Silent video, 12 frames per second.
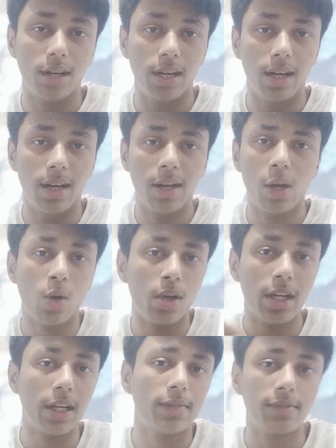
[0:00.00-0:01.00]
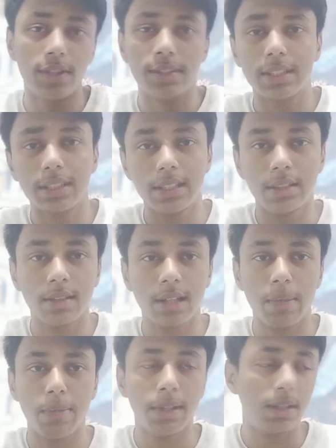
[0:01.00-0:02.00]
recalling it once and then
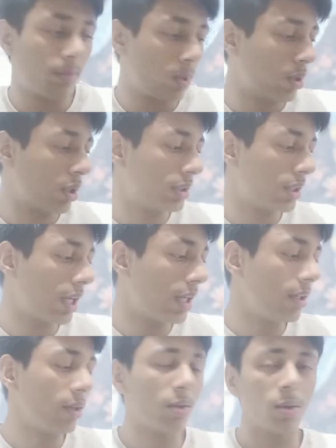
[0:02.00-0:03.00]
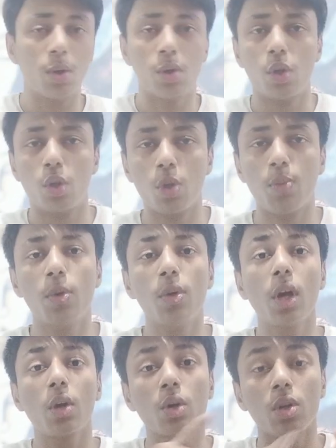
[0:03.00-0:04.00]
keeping the book aside or your notebook.
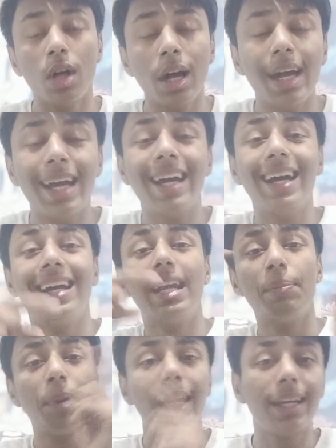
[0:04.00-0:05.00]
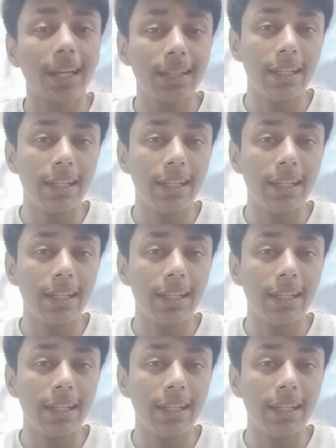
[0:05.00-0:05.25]
You are repeating